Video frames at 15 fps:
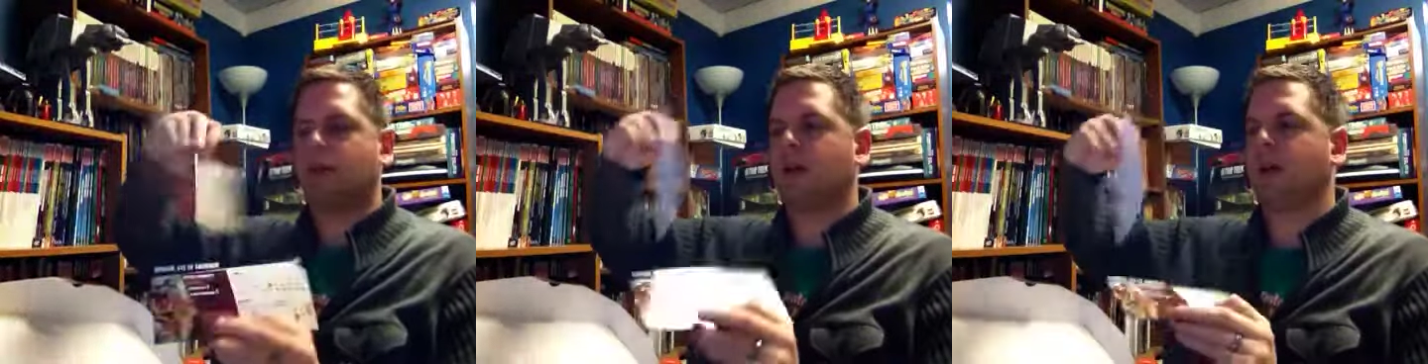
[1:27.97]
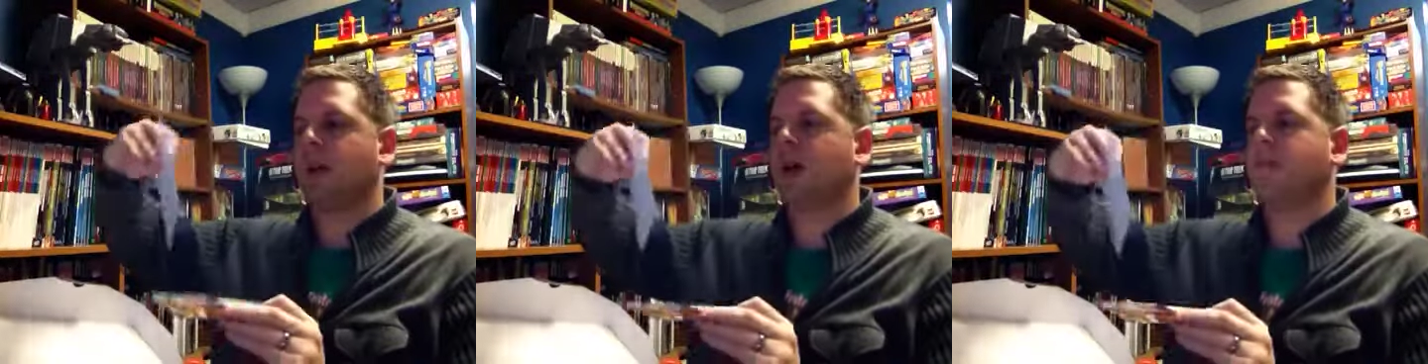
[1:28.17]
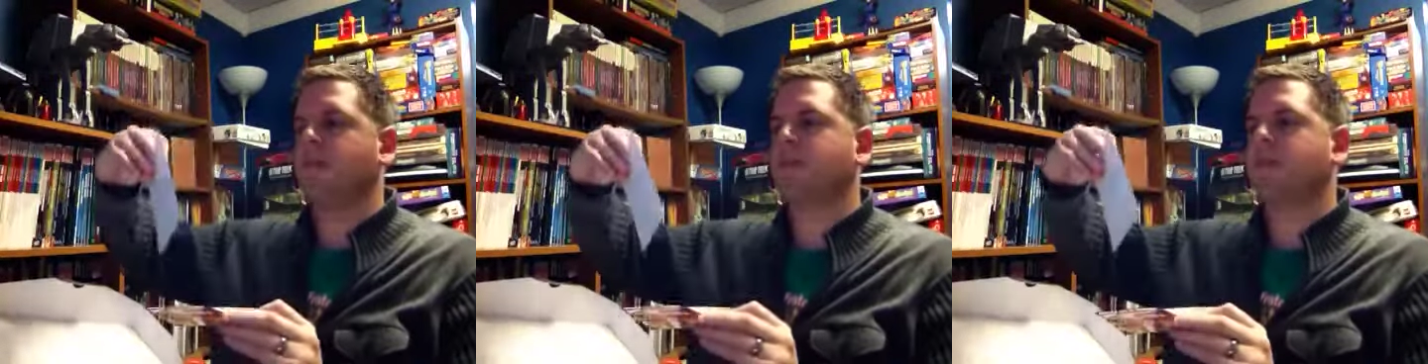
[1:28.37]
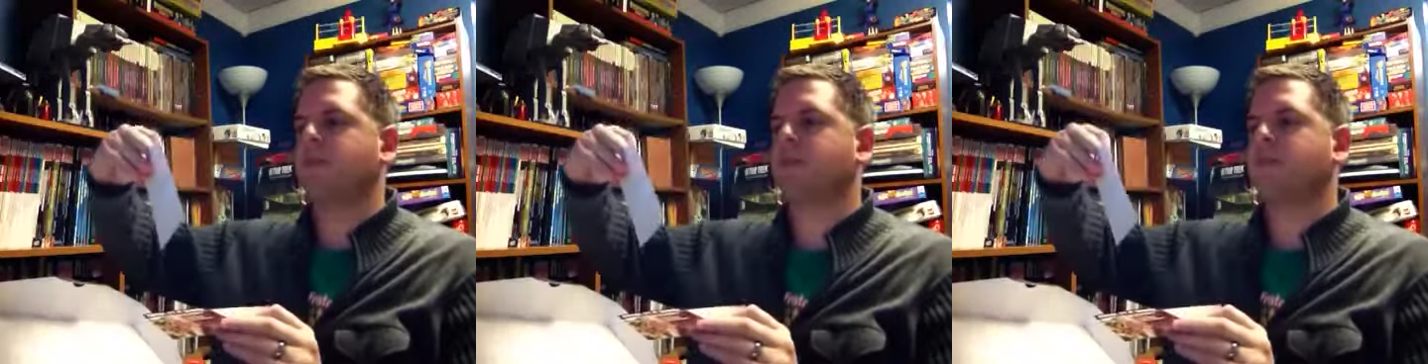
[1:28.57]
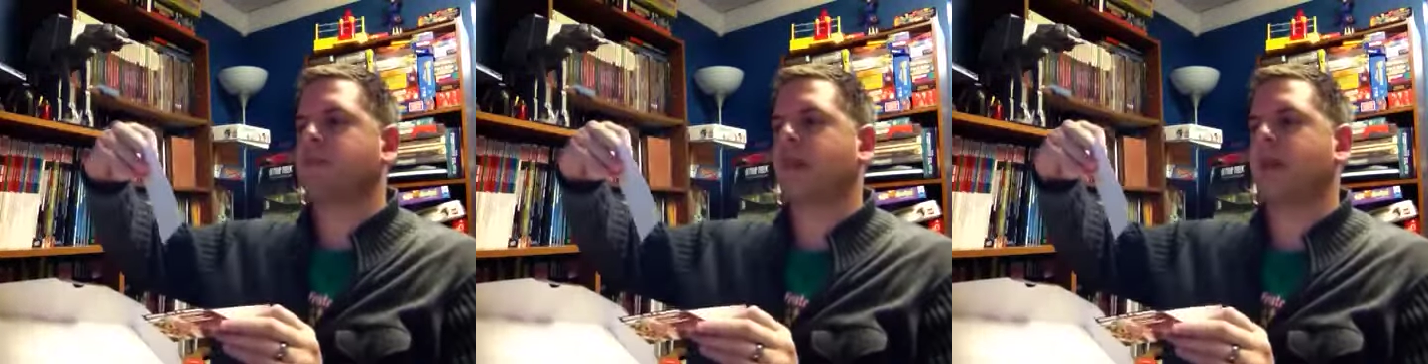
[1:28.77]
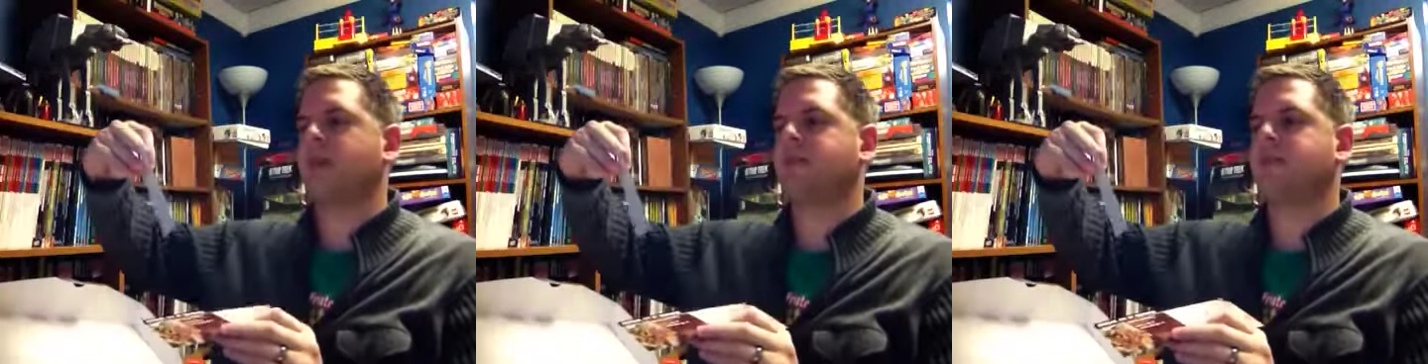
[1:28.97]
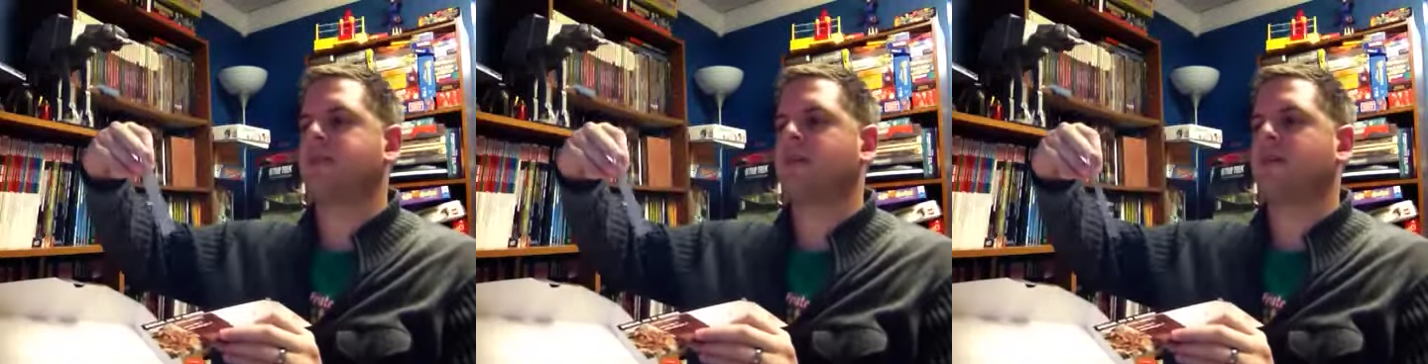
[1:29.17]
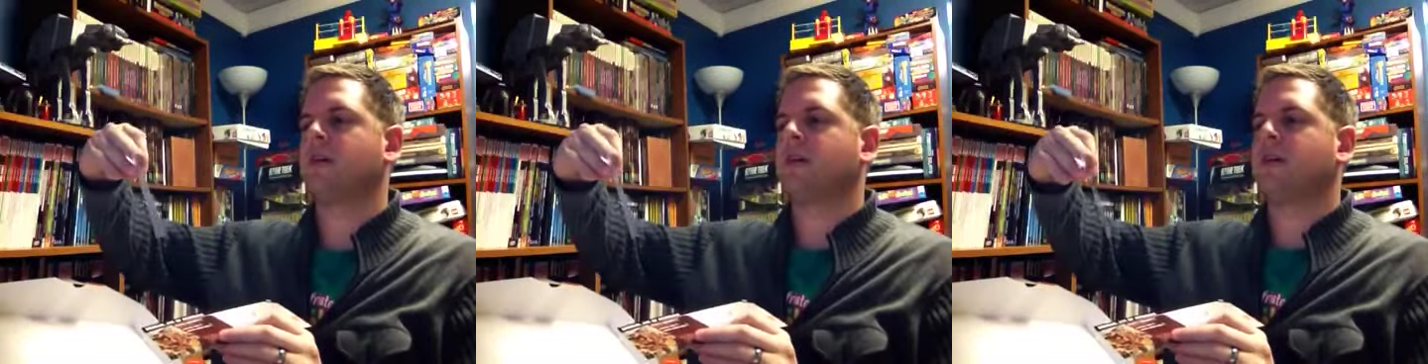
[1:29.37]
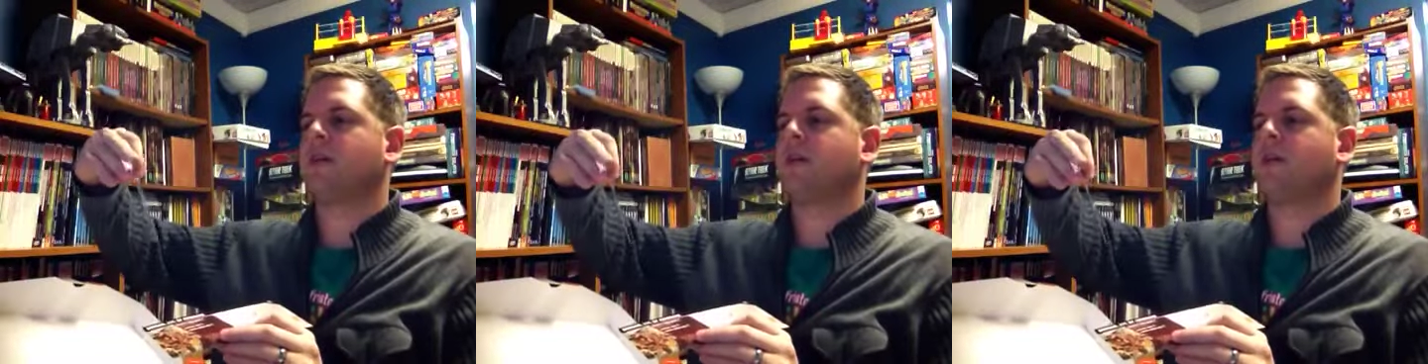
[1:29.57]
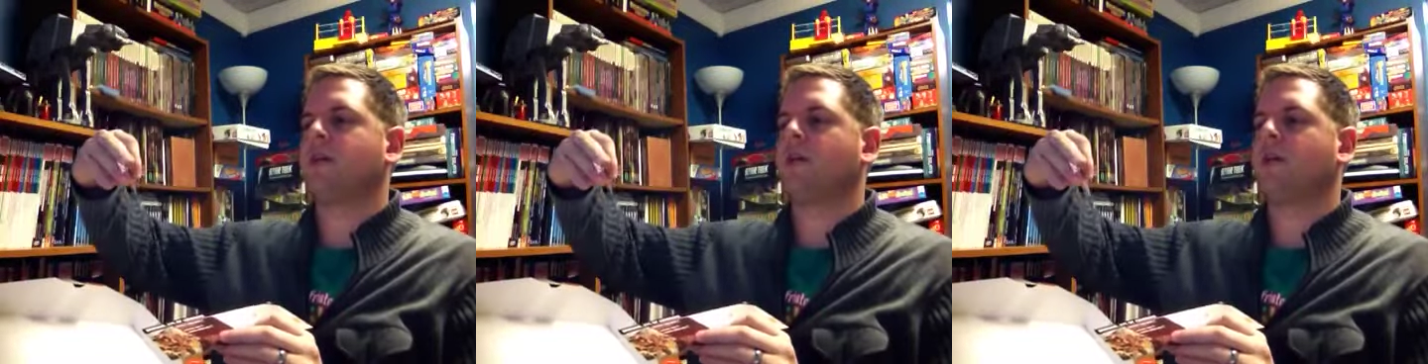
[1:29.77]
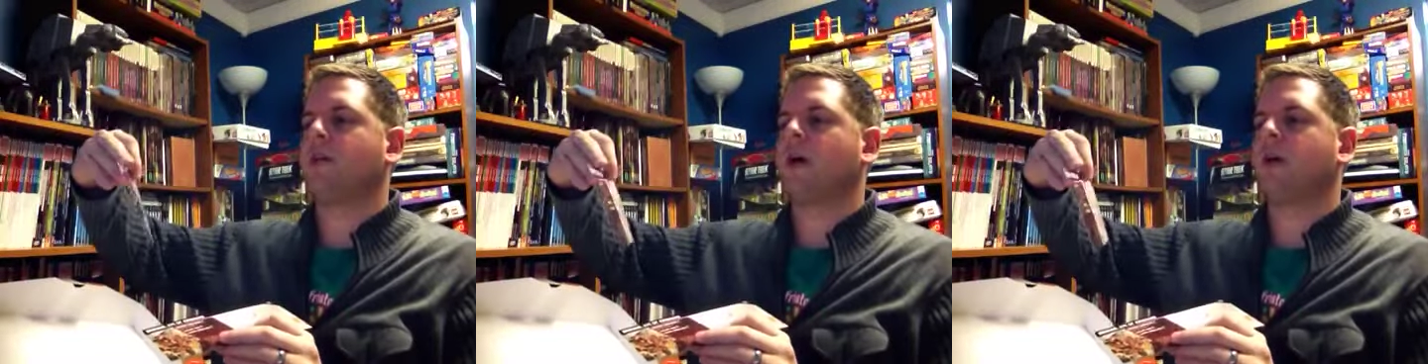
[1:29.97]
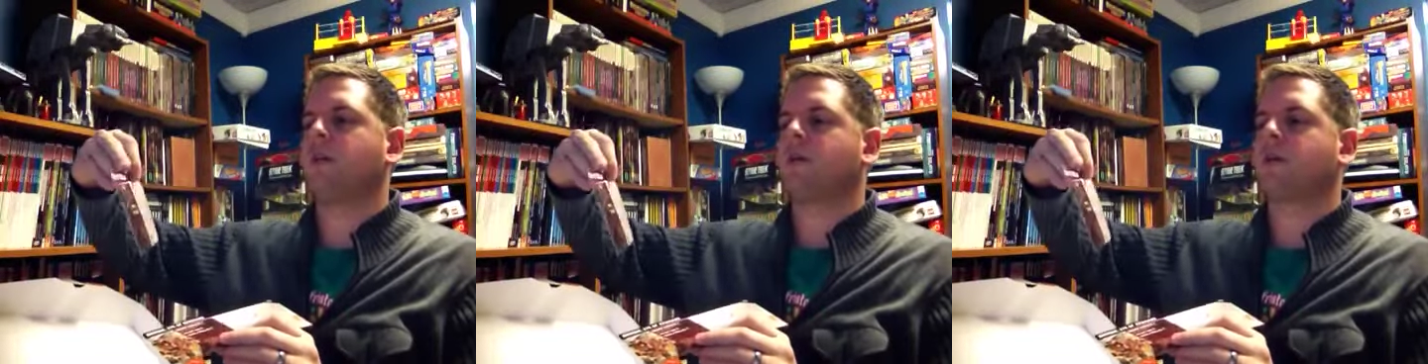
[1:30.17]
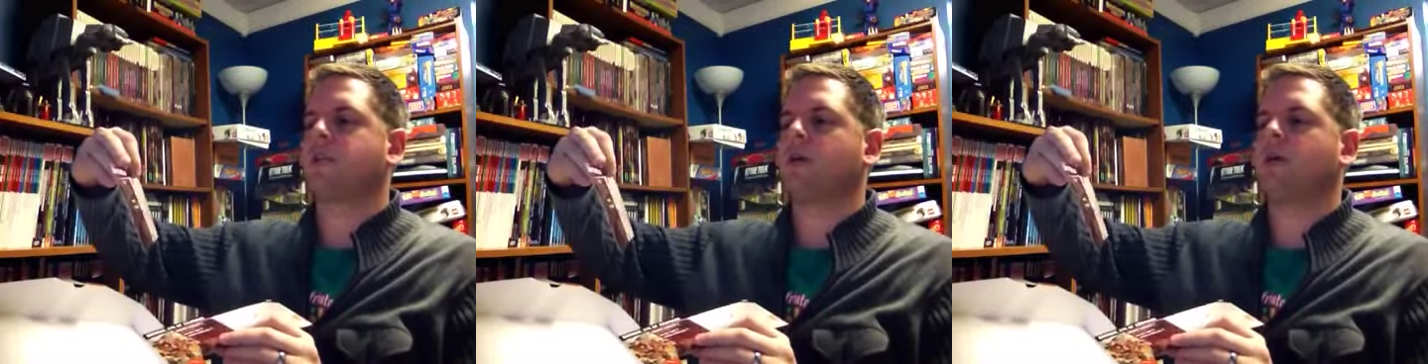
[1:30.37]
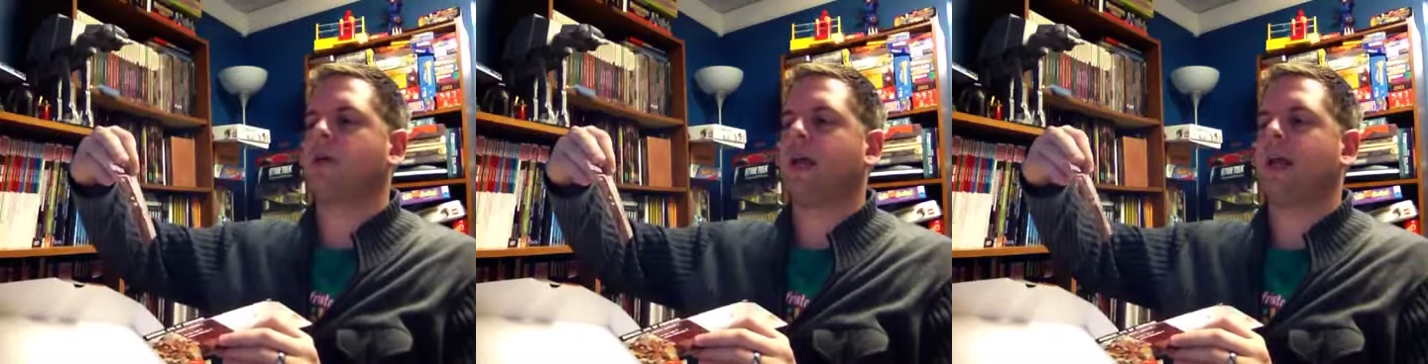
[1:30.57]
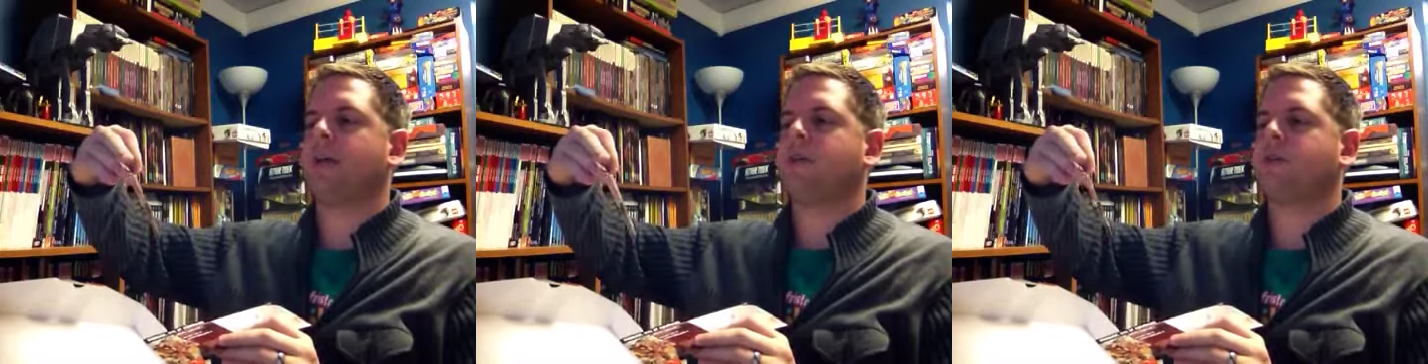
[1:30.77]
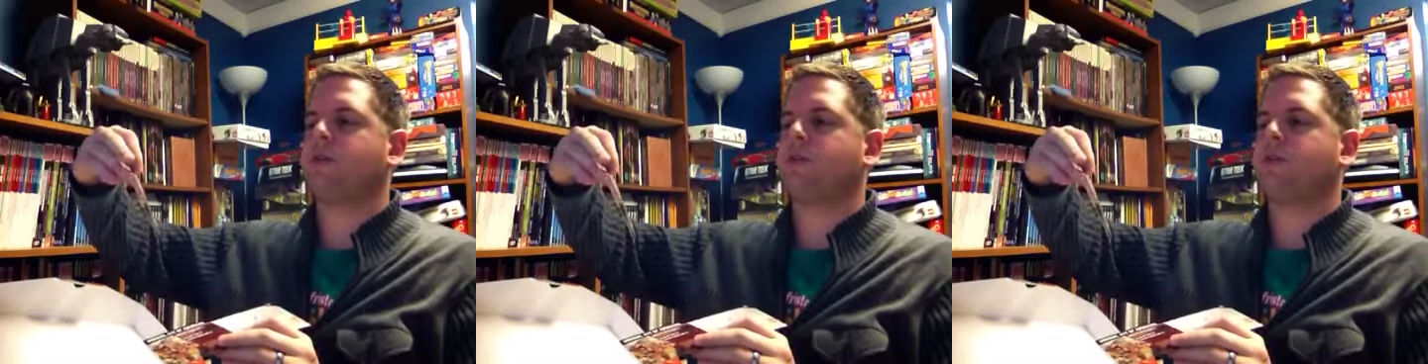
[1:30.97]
In this case, you have Lokar the Stonelands,